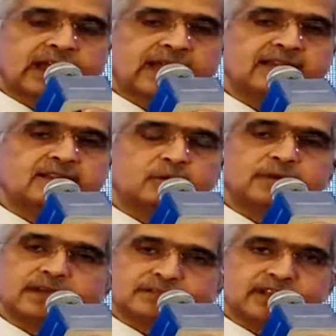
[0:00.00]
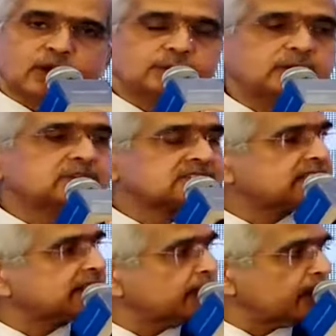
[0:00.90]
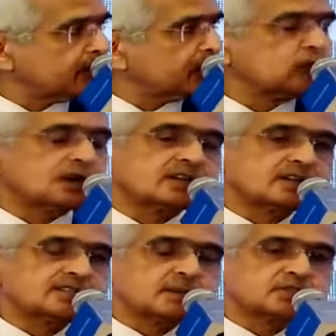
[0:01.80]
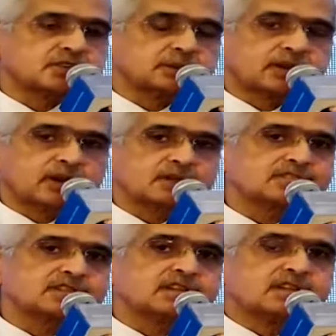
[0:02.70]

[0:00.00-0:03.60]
And we are very optimistic about rural consumption because